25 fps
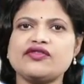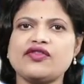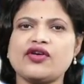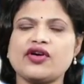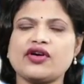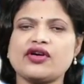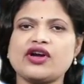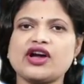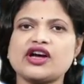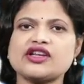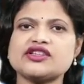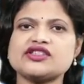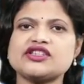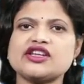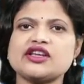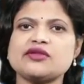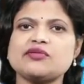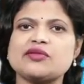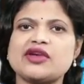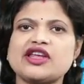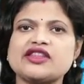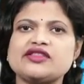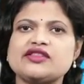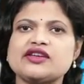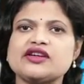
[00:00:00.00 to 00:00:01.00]

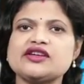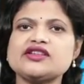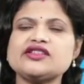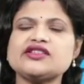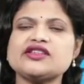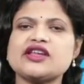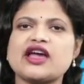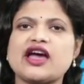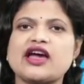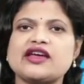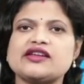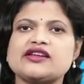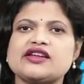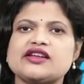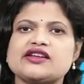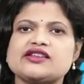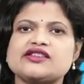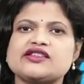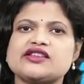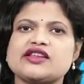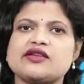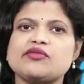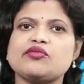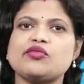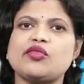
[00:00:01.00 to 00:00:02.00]
forecasting methods and
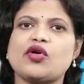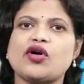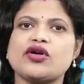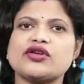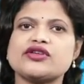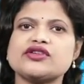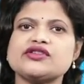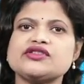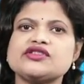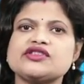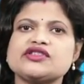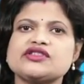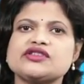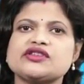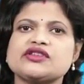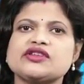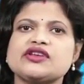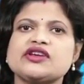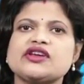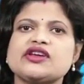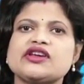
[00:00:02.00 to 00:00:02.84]
its importance.